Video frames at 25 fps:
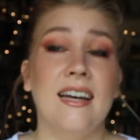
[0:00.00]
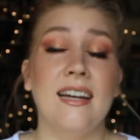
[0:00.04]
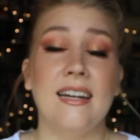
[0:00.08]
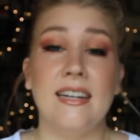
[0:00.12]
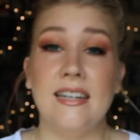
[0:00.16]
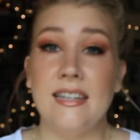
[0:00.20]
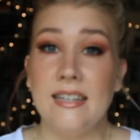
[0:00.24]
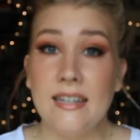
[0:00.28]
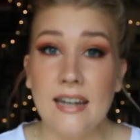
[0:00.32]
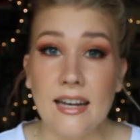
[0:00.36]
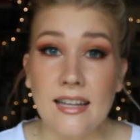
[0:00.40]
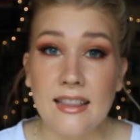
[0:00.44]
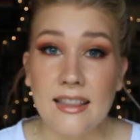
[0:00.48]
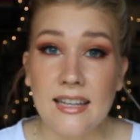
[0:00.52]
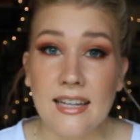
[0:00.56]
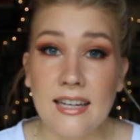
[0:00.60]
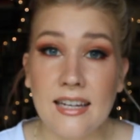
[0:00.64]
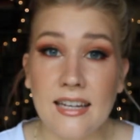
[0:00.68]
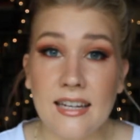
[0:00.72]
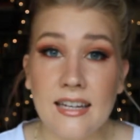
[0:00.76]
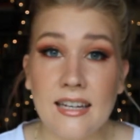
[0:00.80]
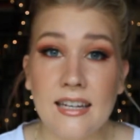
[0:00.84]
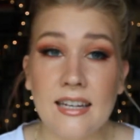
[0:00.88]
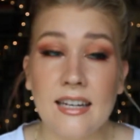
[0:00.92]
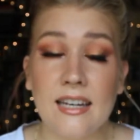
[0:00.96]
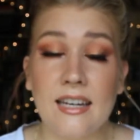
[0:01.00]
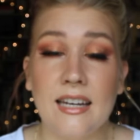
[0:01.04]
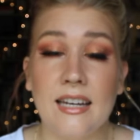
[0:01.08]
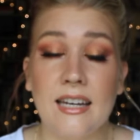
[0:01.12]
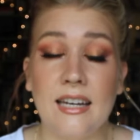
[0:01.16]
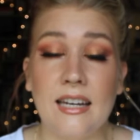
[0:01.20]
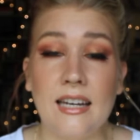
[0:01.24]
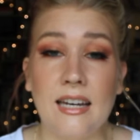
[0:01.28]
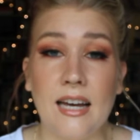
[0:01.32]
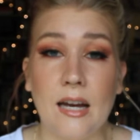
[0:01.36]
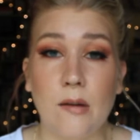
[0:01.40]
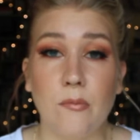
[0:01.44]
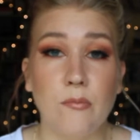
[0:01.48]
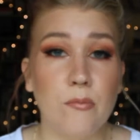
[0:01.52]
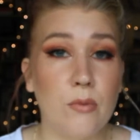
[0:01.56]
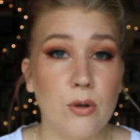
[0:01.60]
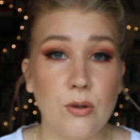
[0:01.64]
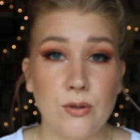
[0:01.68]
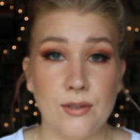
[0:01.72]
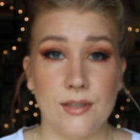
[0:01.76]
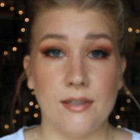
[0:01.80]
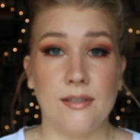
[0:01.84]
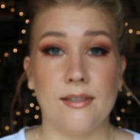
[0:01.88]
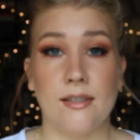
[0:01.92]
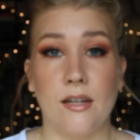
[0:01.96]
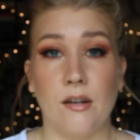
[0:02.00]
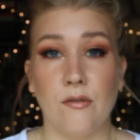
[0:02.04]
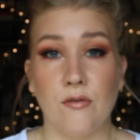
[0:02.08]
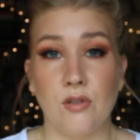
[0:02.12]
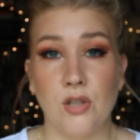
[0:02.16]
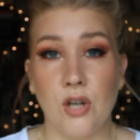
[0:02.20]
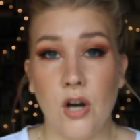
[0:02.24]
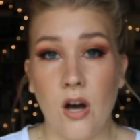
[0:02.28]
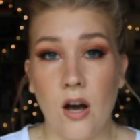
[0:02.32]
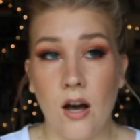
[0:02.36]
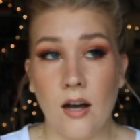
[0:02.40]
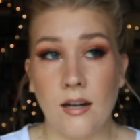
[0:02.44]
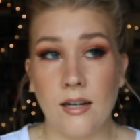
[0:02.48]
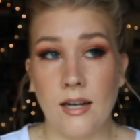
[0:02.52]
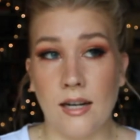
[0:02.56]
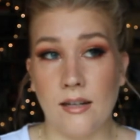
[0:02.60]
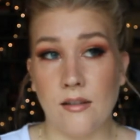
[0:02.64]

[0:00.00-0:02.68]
nothing. I'm mostly self-taught.